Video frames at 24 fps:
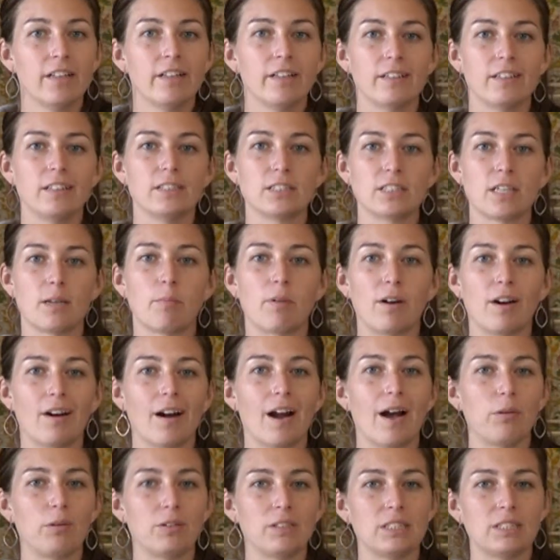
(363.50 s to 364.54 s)
This summer
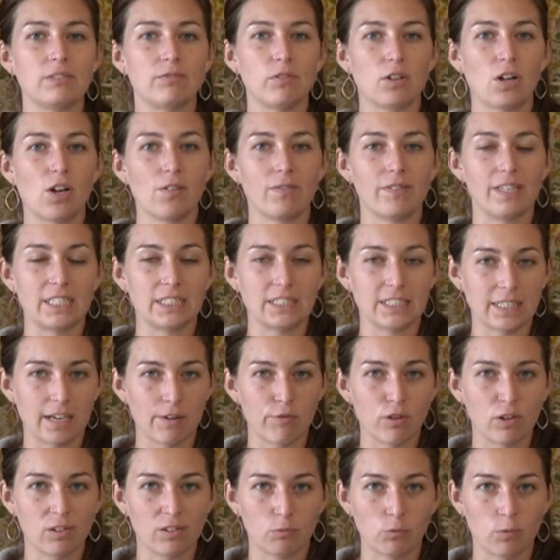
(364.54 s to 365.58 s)
I was involved in
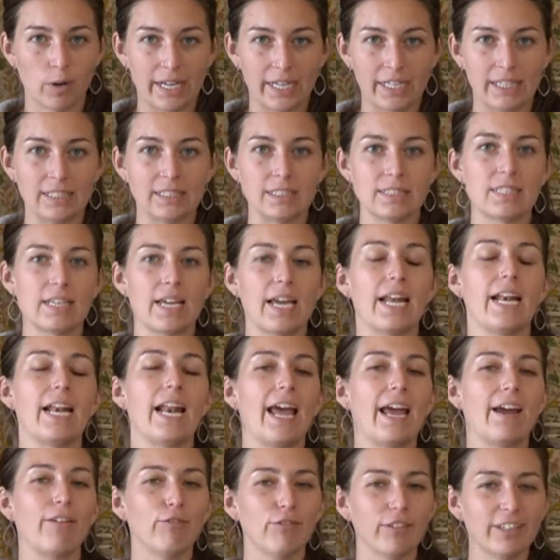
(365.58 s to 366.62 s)
several weddings, and
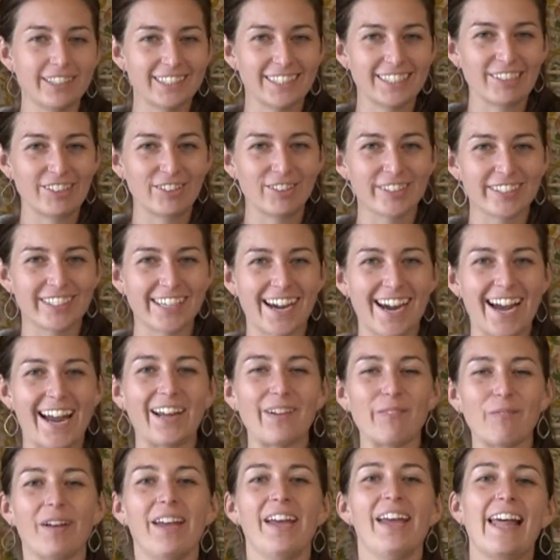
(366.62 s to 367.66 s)
every single
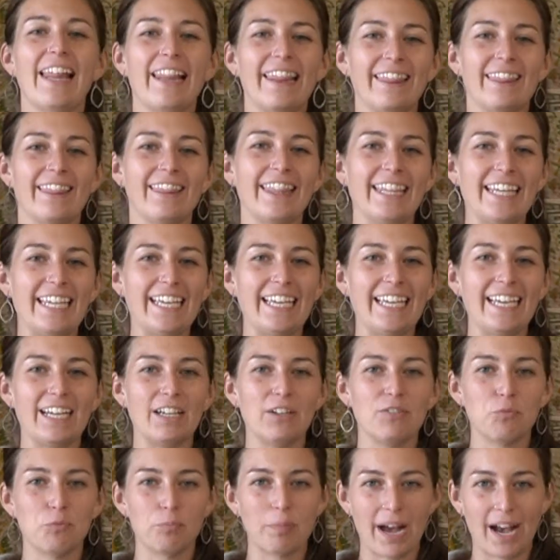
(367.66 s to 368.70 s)
time the
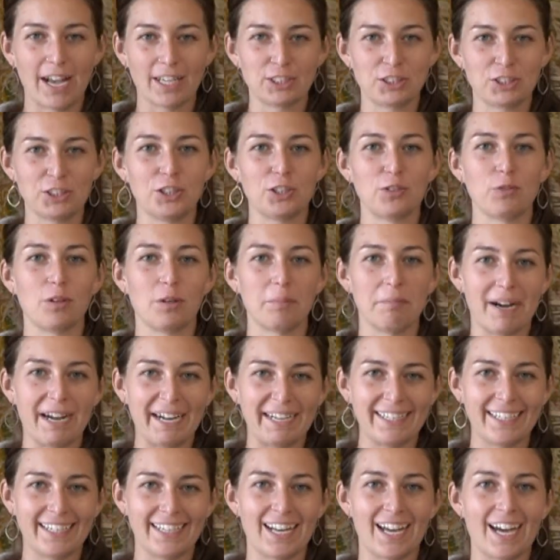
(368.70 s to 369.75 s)
pastor
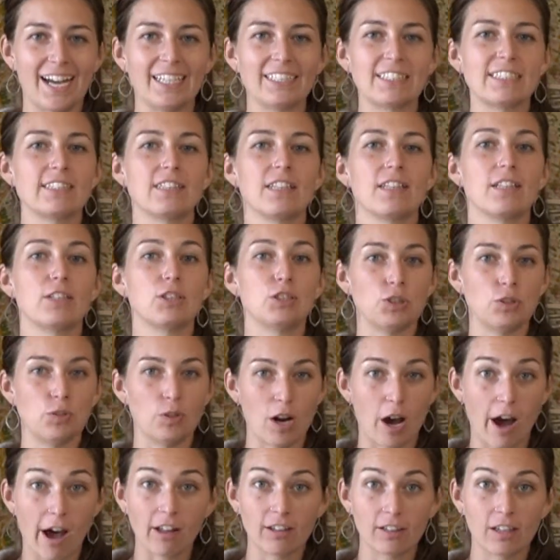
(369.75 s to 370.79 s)
reminded us to
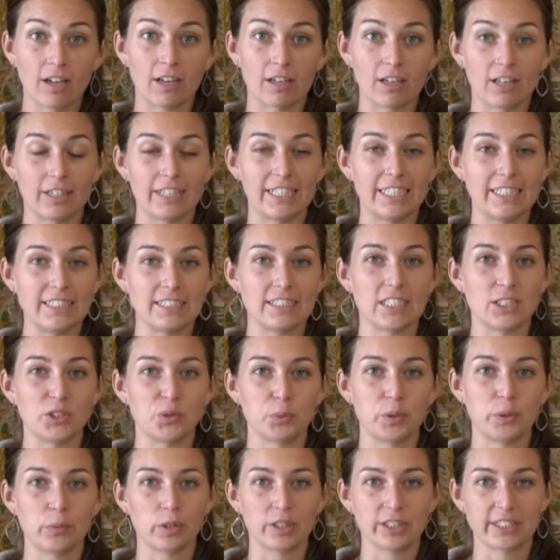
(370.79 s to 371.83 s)
not lock our knees as
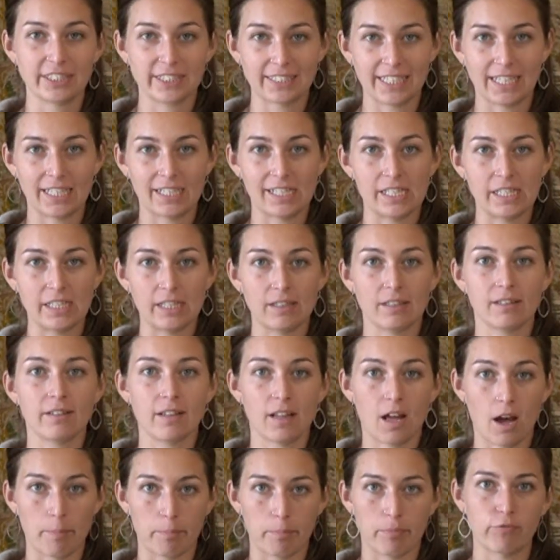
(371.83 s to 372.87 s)
we were standing
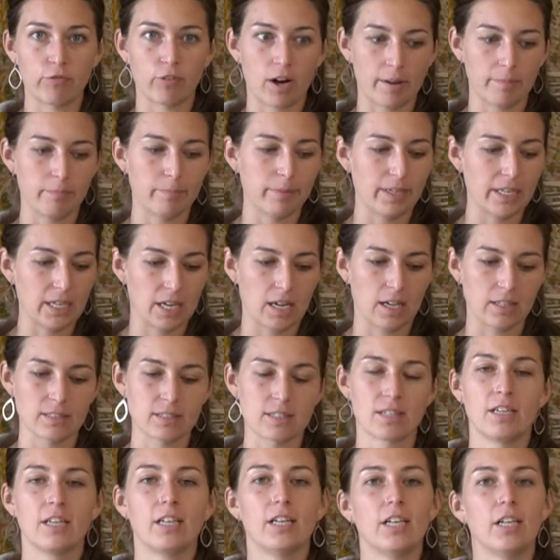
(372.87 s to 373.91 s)
up front,
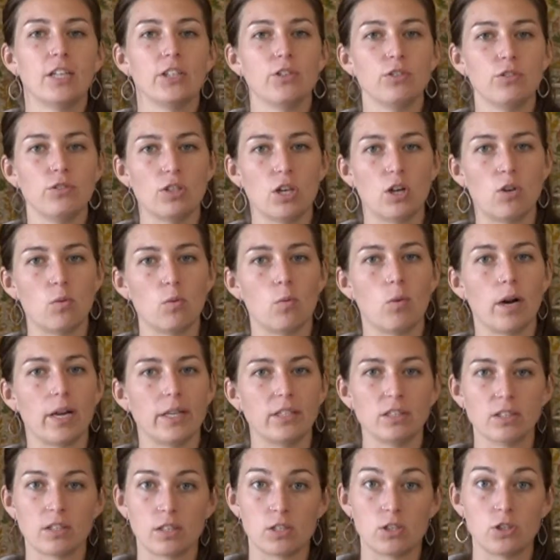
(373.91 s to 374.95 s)
because you don't
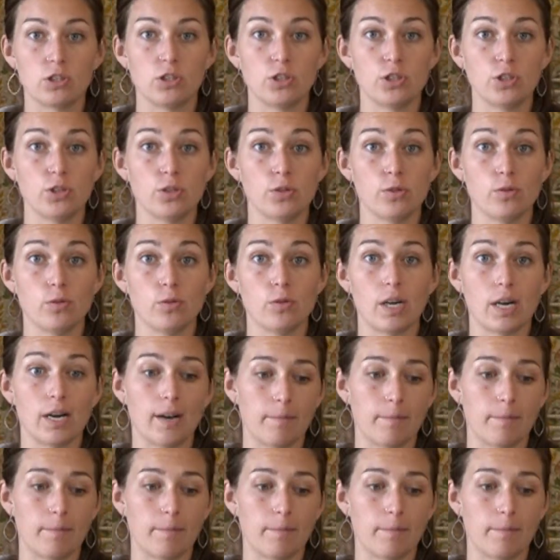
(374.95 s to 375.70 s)
want to